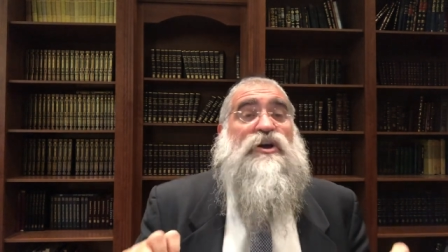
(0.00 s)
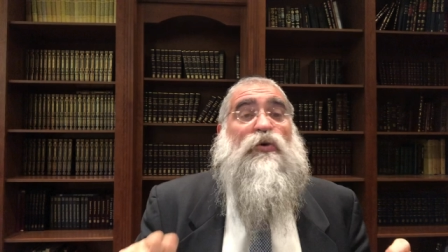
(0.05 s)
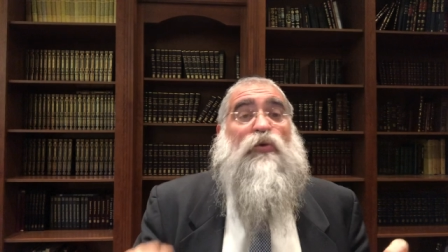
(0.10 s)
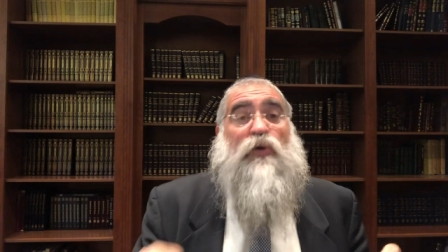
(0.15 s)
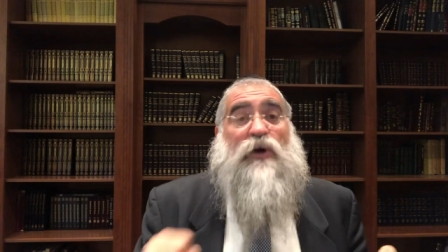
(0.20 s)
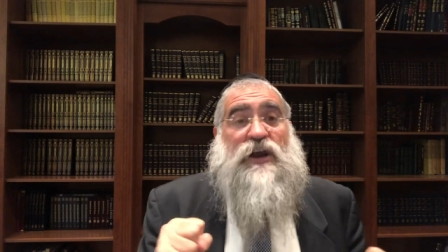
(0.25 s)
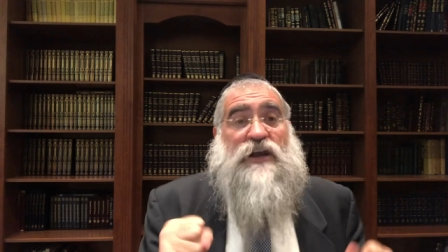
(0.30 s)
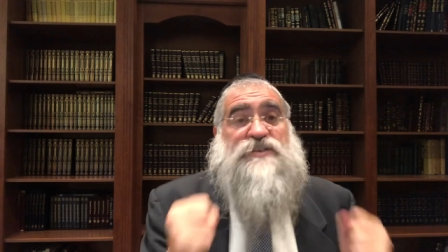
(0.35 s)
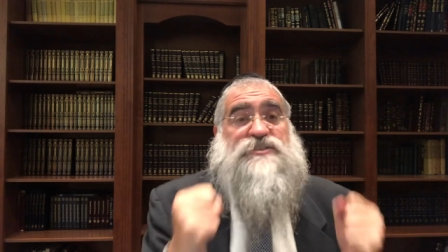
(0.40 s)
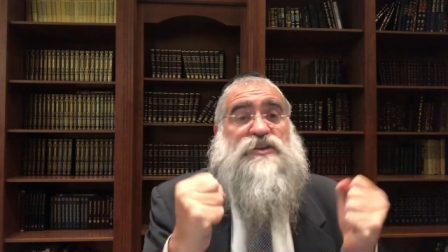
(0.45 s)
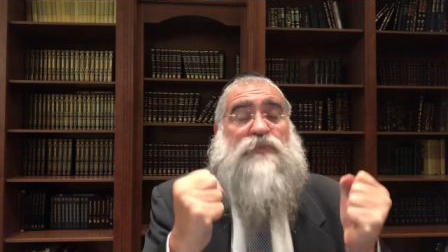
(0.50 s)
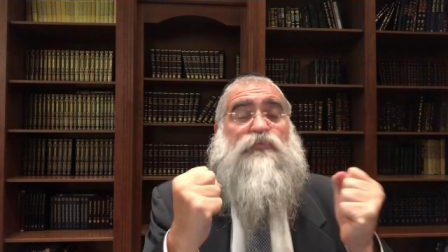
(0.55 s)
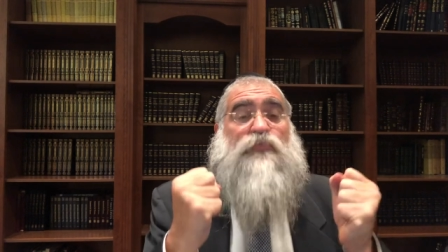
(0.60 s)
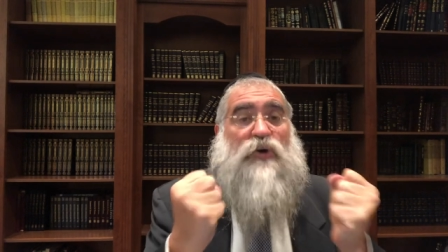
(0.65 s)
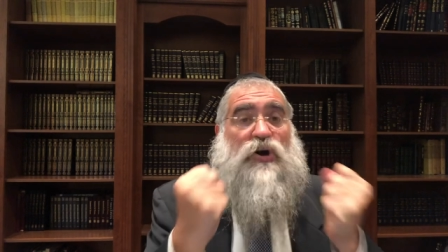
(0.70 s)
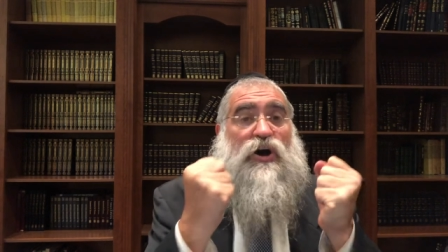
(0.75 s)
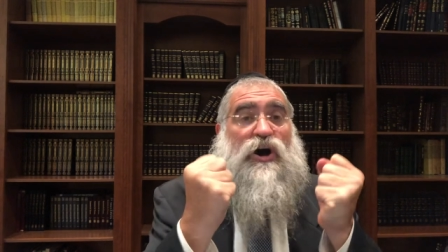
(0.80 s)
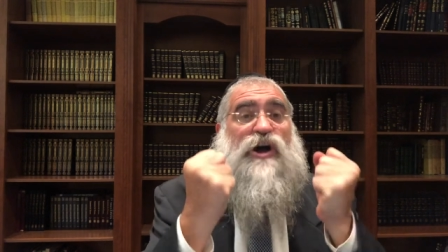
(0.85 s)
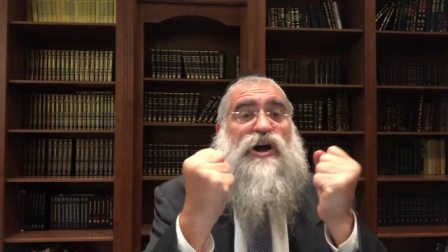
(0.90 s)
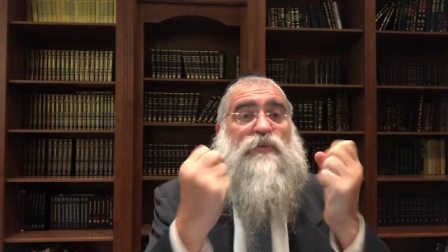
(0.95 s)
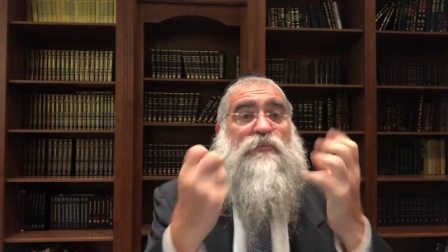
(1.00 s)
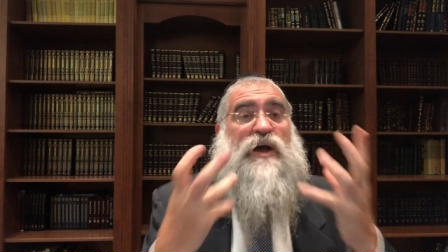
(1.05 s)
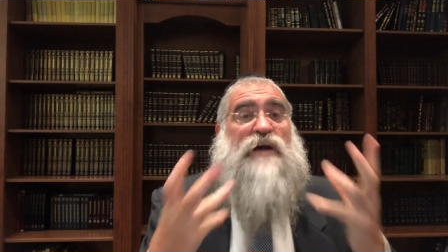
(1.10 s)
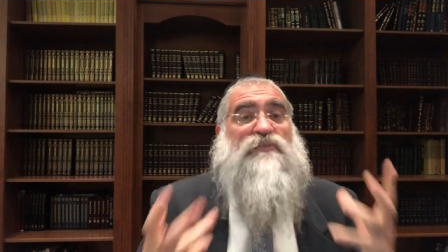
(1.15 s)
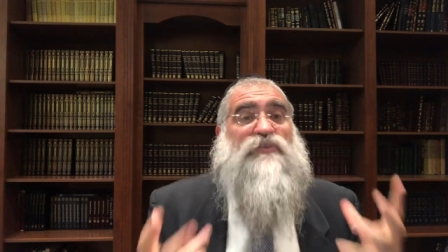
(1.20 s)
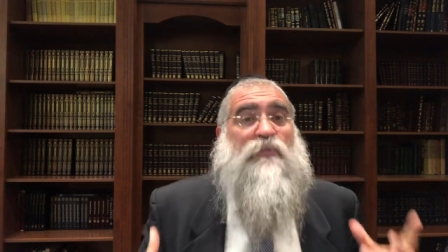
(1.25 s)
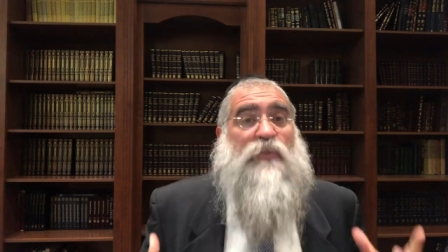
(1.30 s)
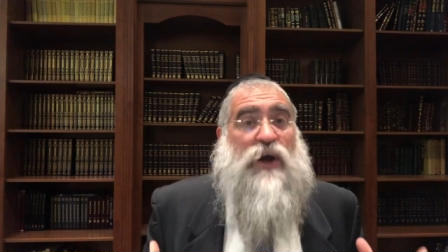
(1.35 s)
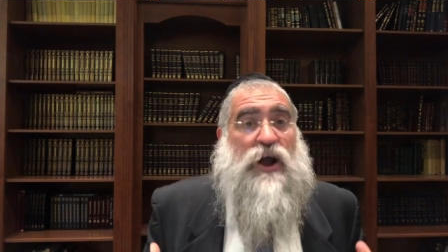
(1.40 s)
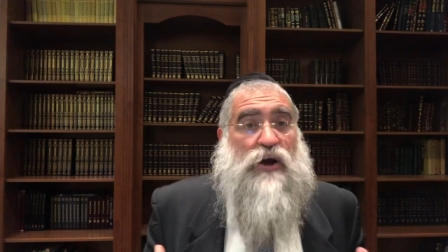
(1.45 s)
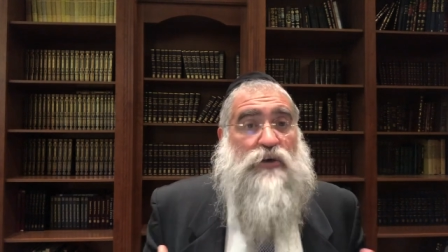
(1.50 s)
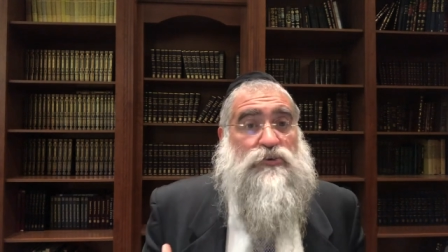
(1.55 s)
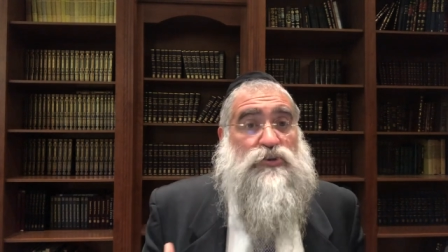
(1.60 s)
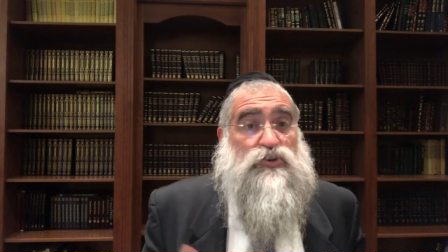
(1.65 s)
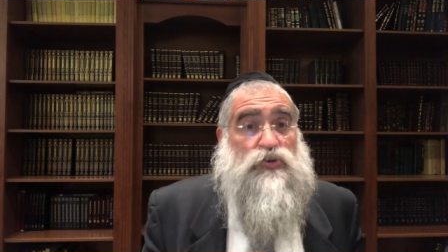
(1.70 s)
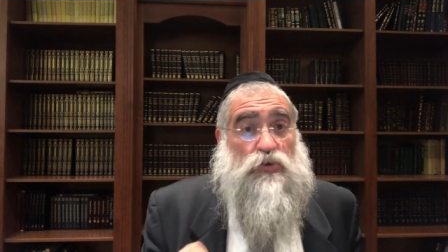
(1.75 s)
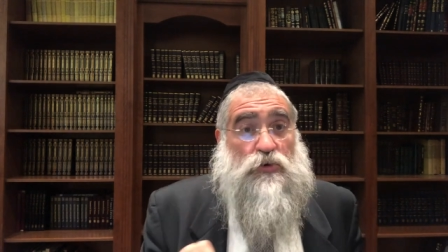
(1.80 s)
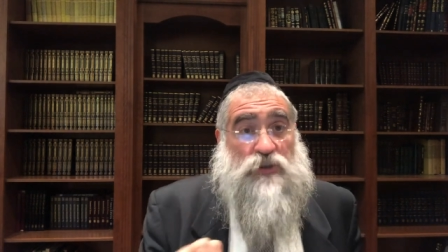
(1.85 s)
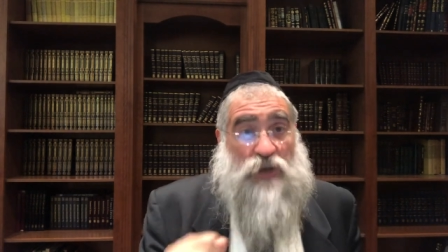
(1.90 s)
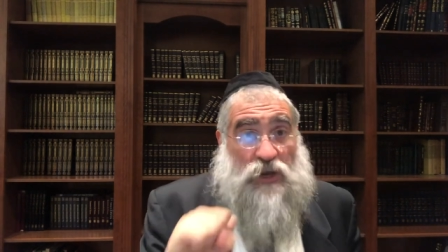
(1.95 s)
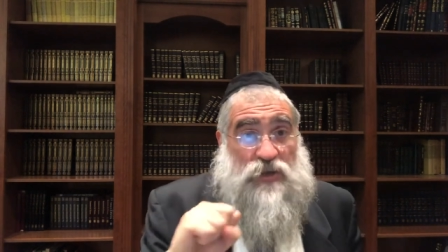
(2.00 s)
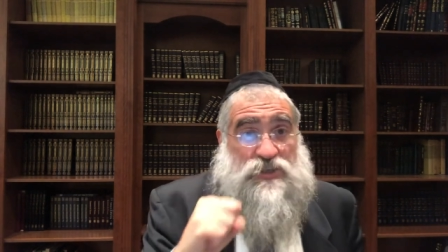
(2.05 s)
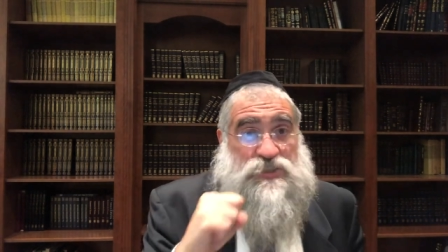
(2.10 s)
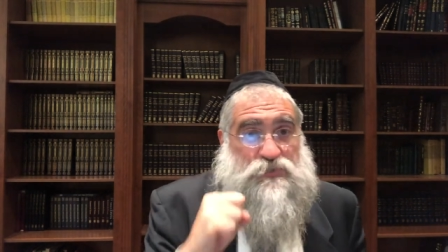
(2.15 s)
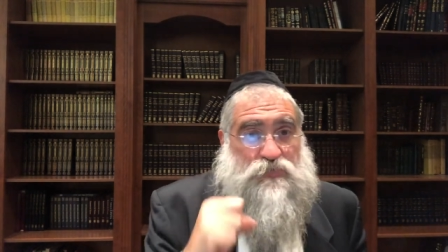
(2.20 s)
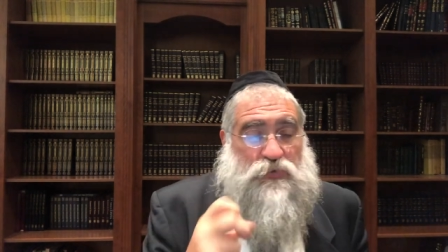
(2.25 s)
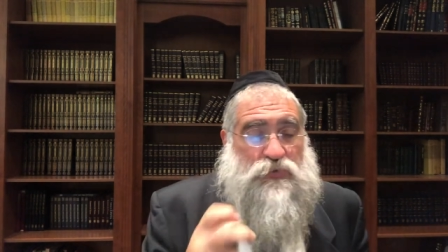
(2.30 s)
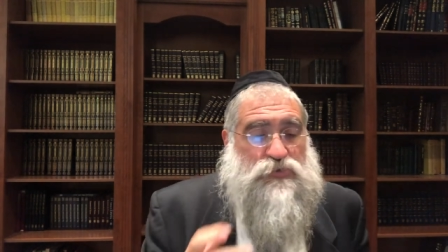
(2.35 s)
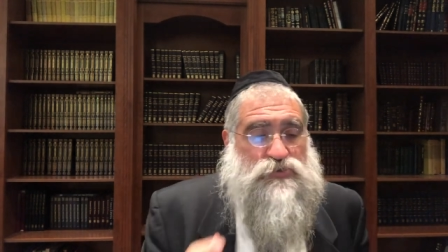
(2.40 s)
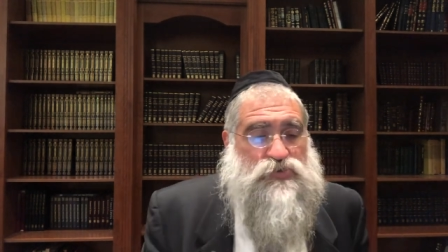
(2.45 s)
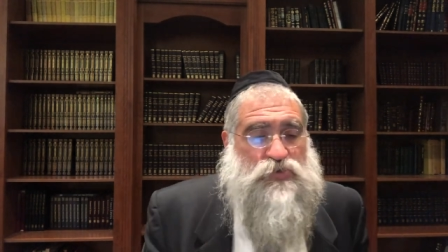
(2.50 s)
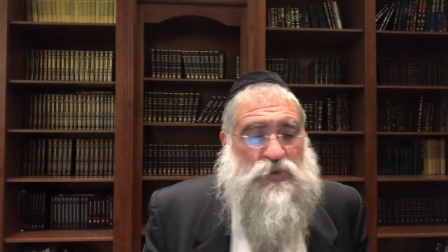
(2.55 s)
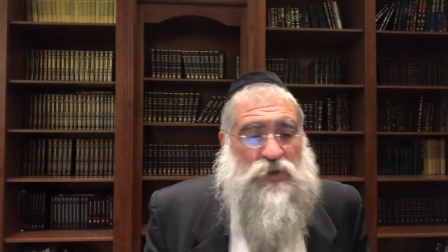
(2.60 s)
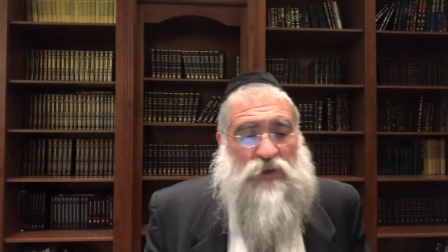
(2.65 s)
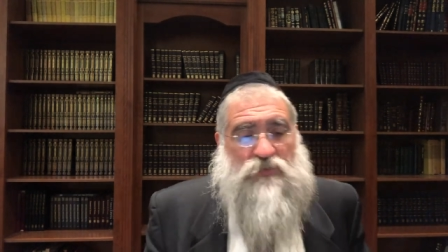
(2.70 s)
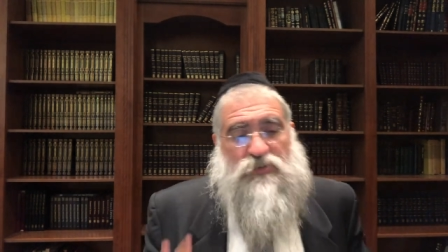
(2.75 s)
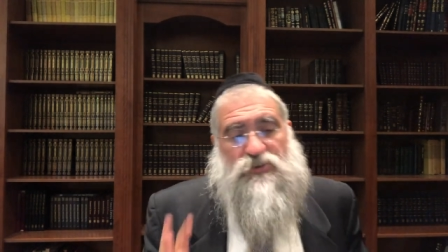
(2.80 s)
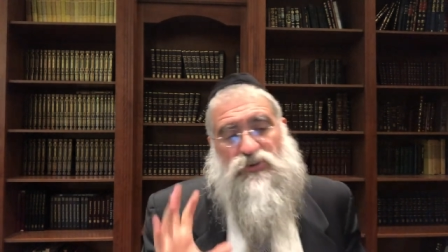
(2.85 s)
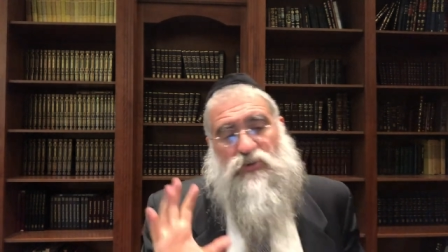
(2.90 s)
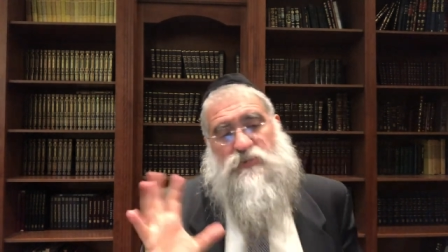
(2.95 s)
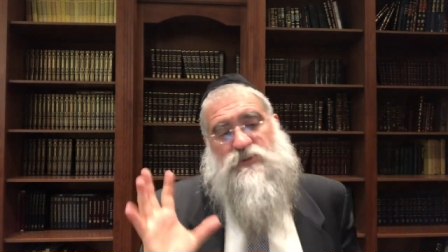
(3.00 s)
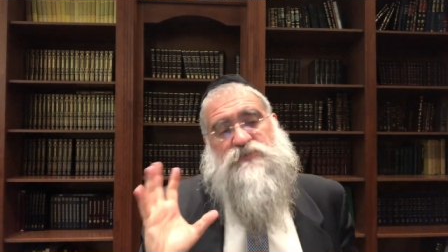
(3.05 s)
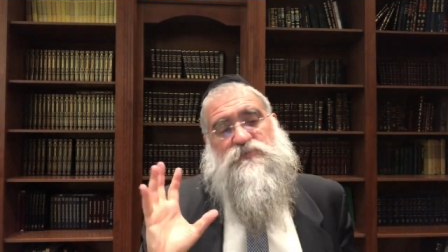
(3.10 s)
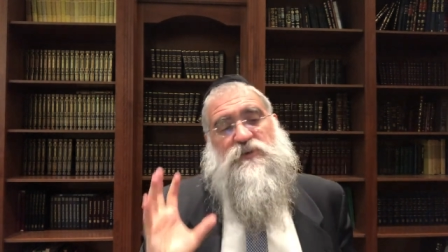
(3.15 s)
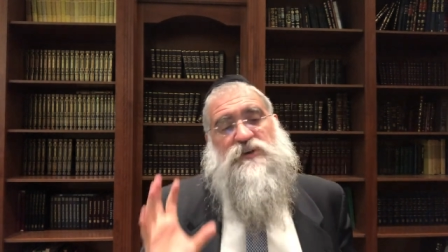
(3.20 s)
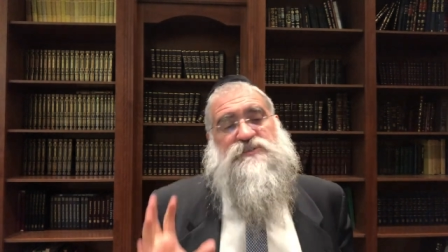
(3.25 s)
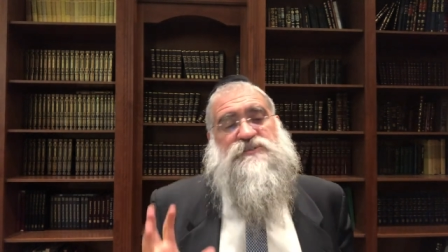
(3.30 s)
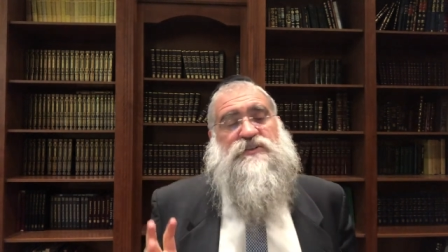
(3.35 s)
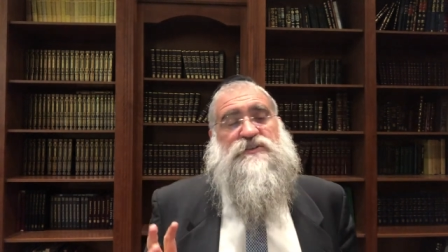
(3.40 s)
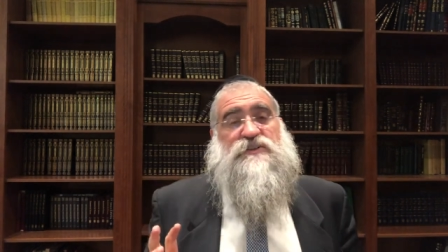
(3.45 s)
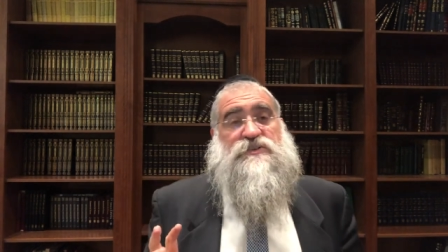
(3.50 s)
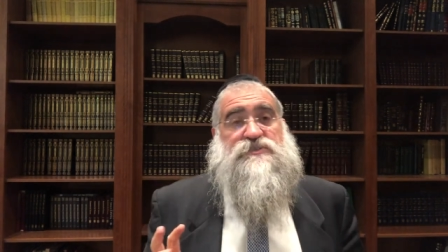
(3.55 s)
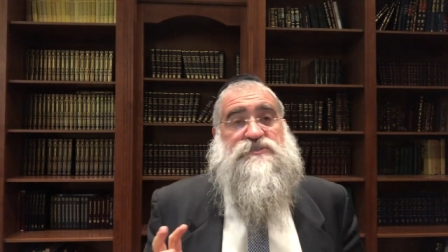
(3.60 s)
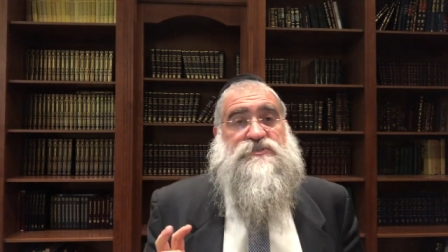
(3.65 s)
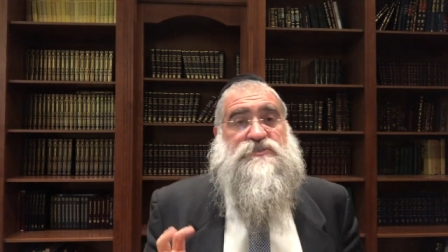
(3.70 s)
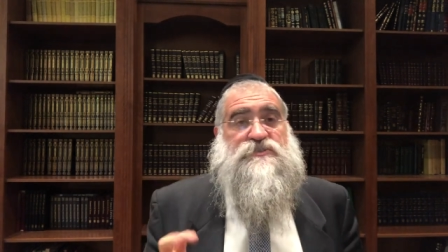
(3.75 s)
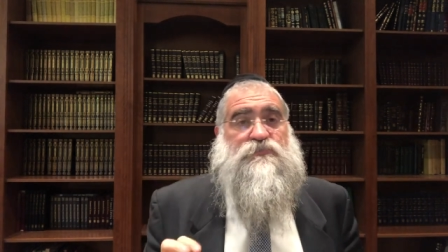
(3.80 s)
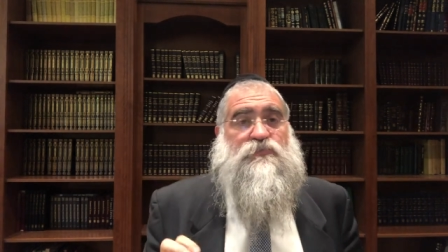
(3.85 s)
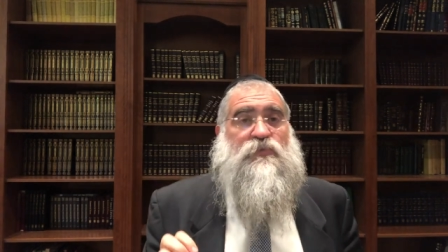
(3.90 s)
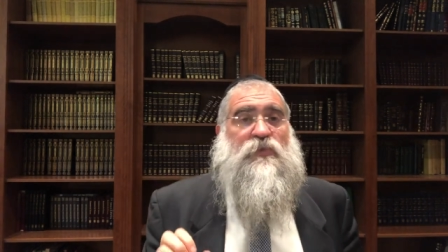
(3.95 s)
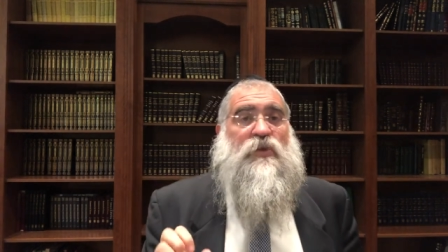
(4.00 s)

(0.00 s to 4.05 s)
Where does the Chacham have the power to do it on a spiritual level? Never explains like this.